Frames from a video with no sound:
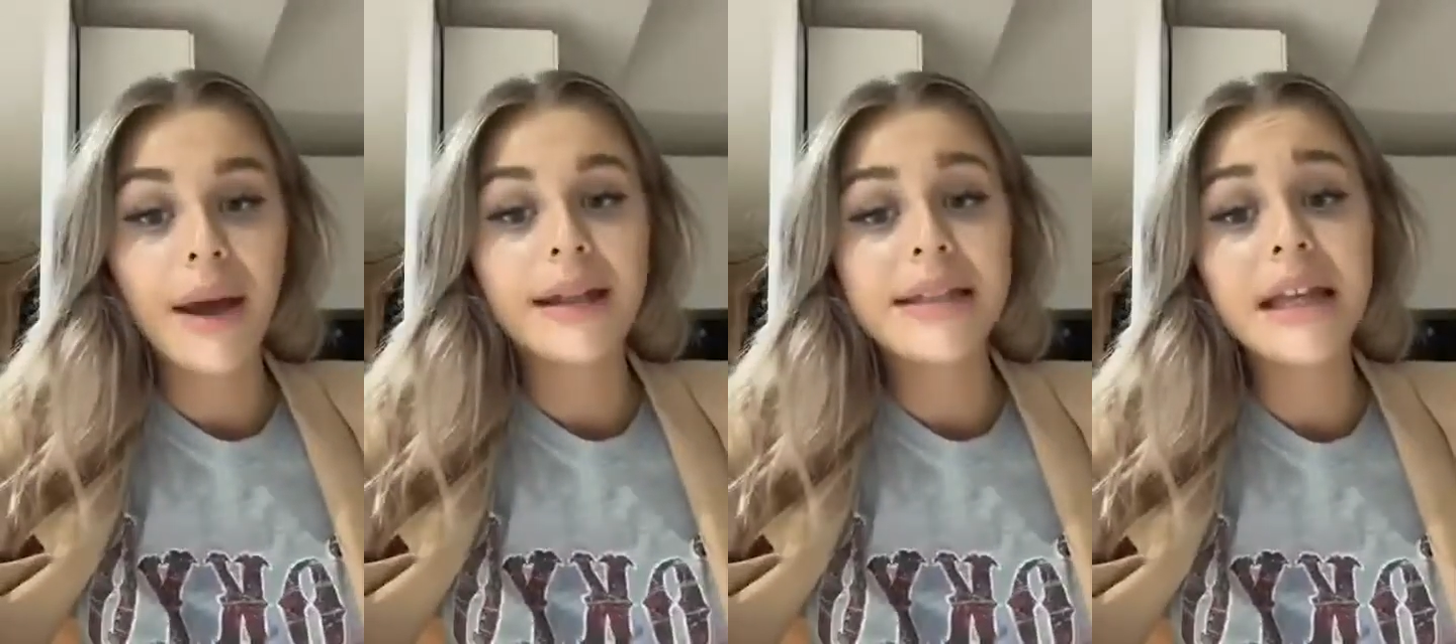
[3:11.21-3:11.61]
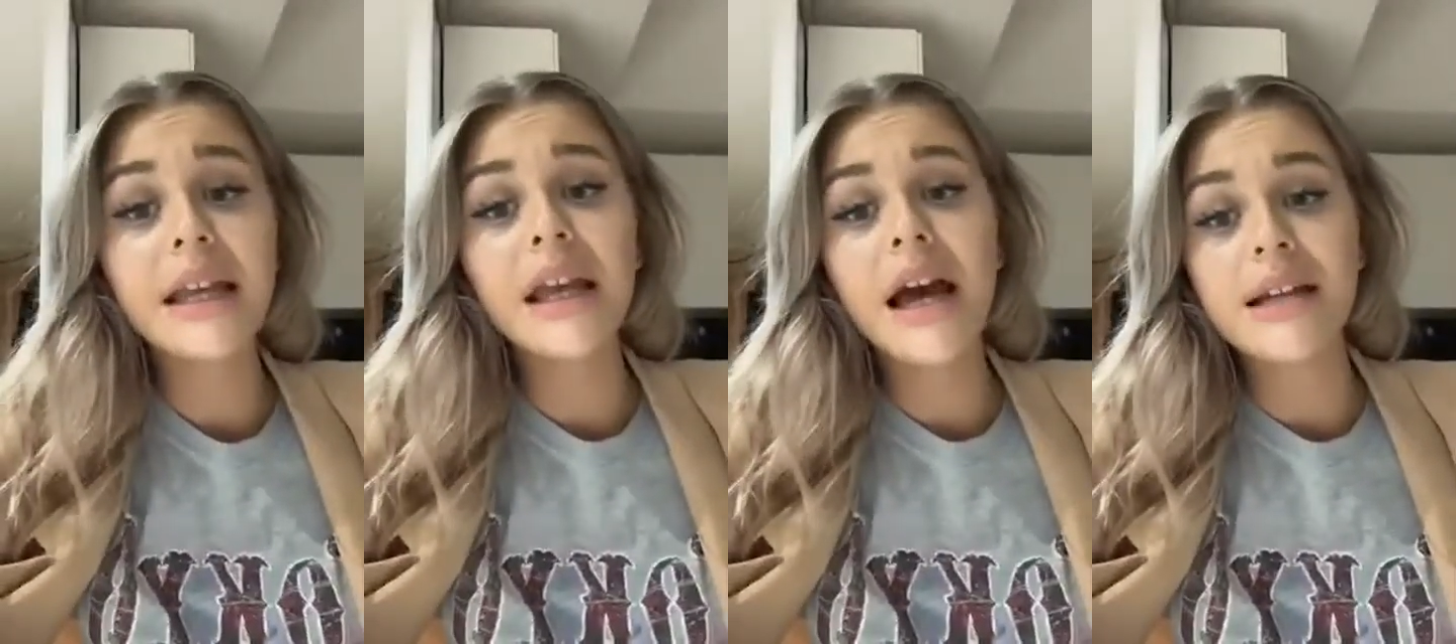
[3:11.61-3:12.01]
and
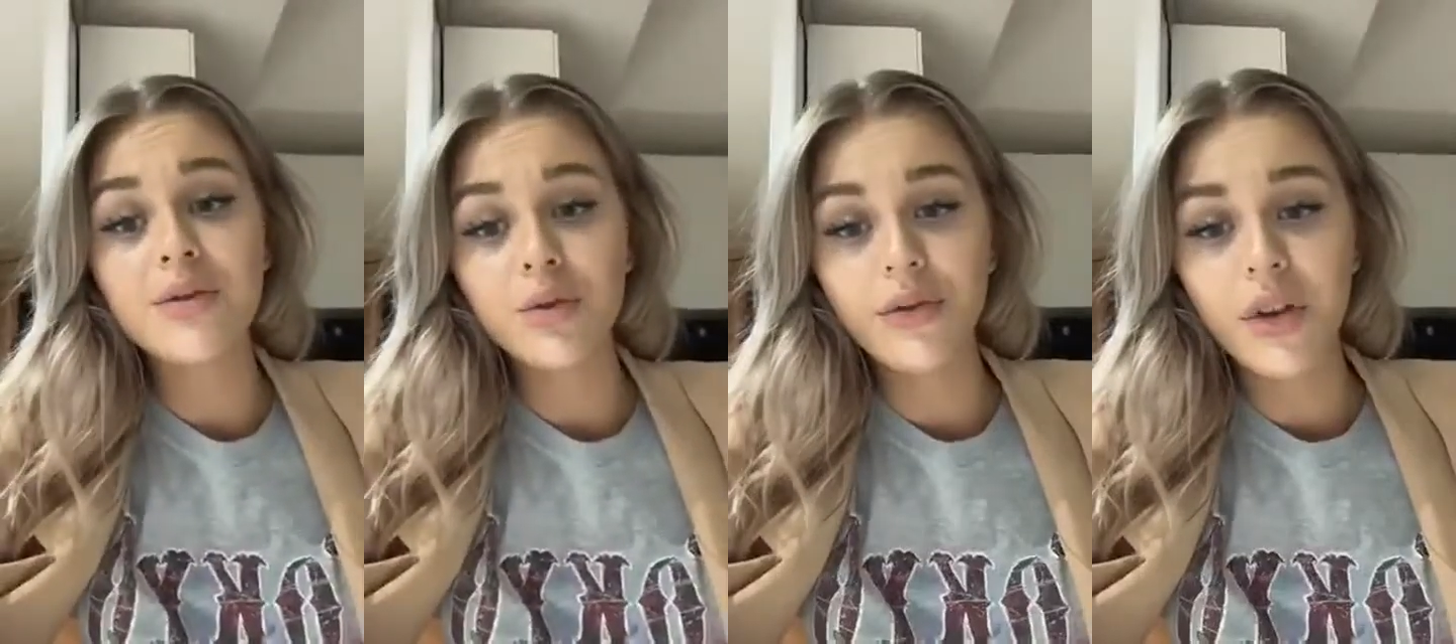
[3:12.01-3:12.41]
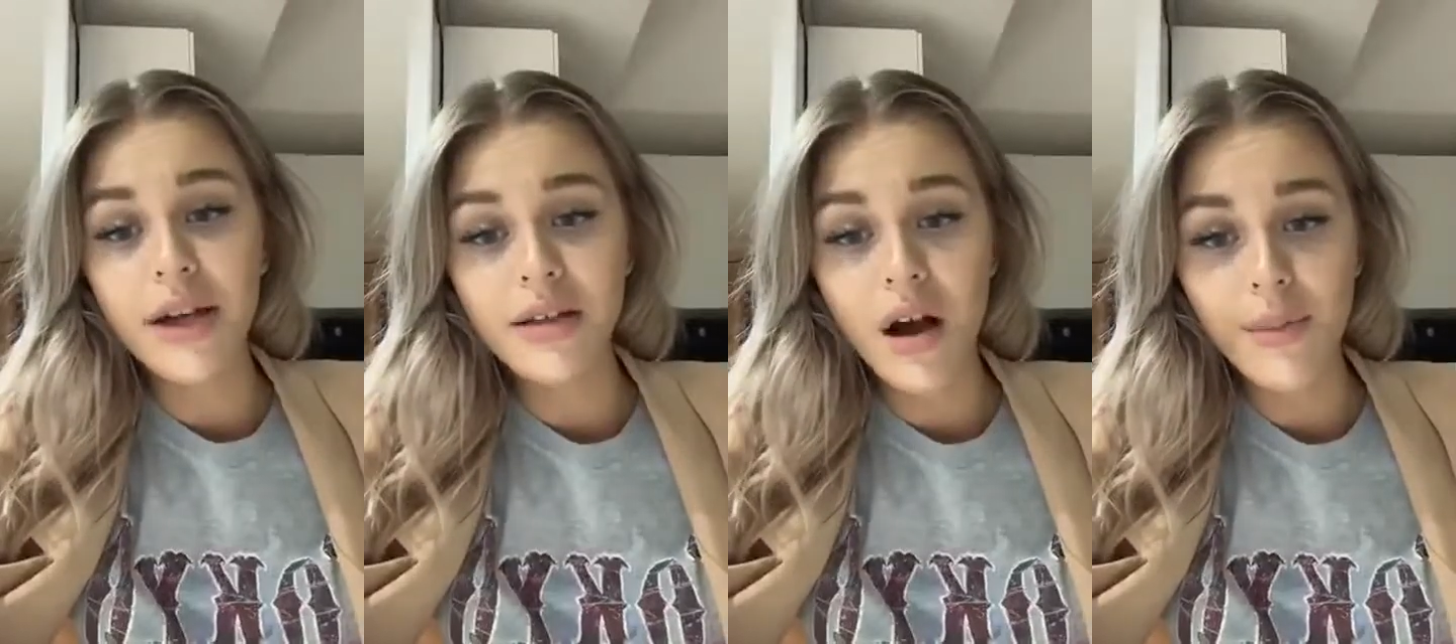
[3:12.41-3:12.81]
Tierney, as all of you
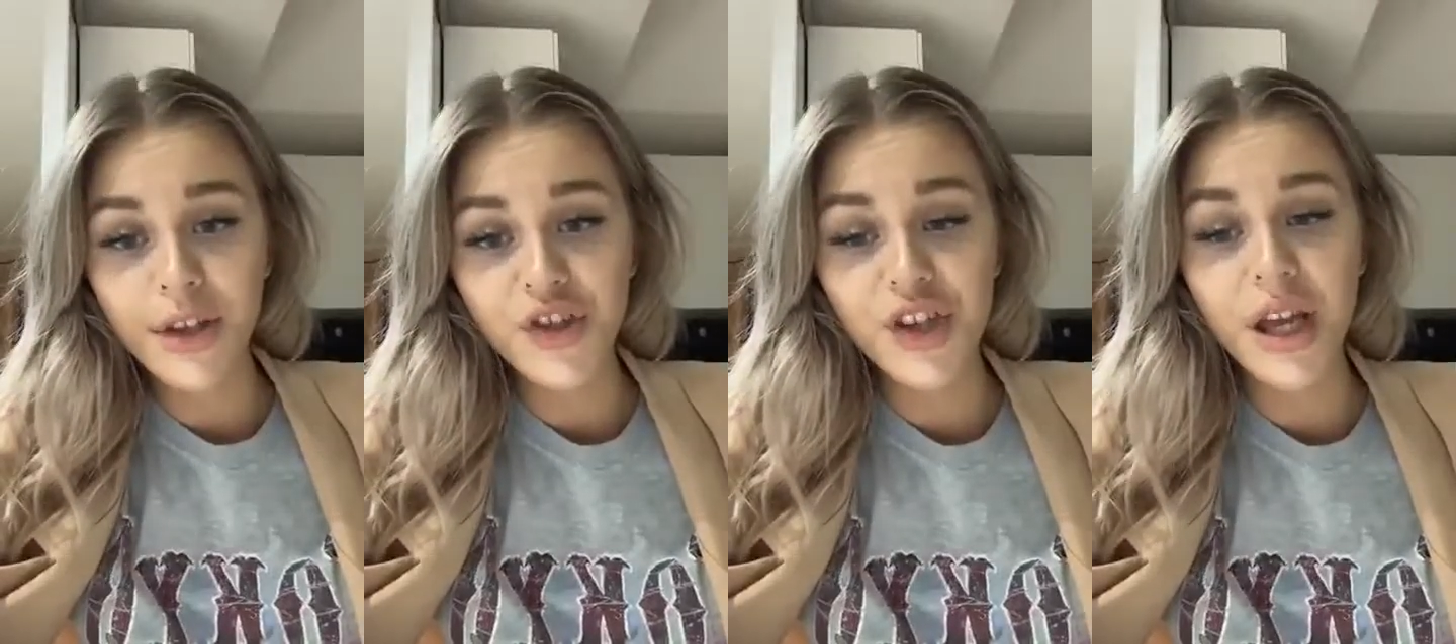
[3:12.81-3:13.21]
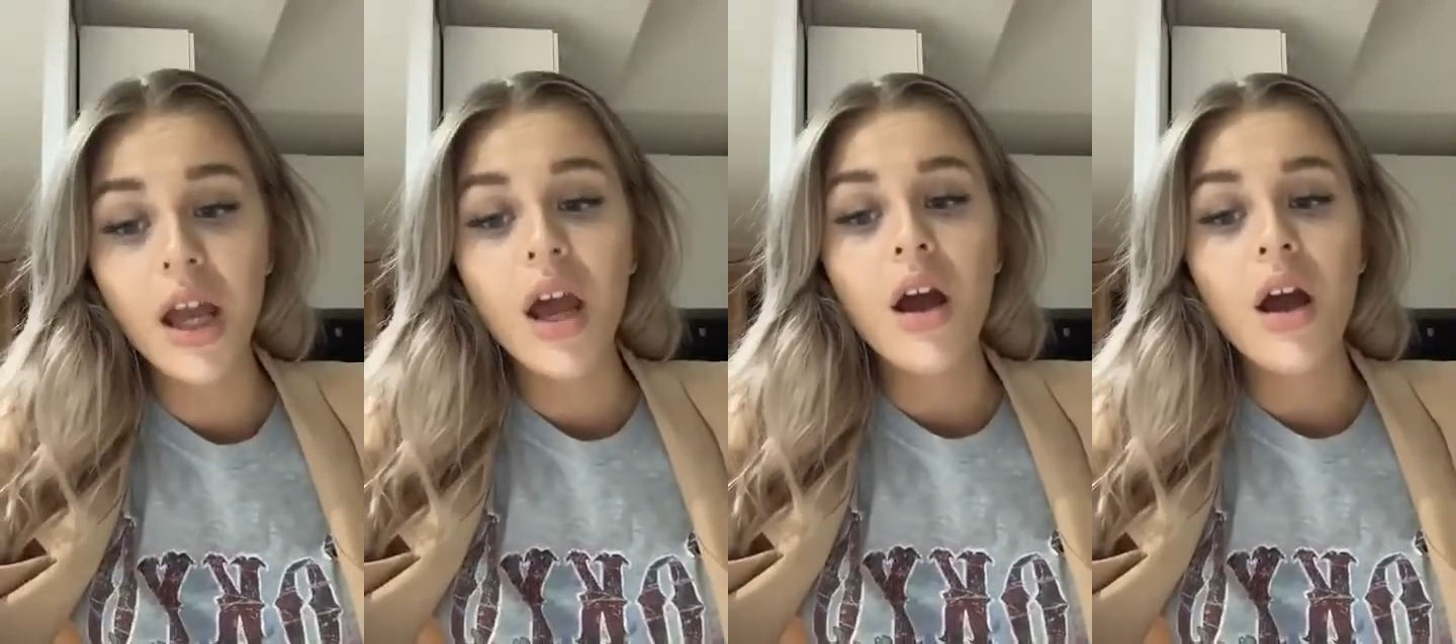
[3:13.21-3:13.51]
guys are mentioning,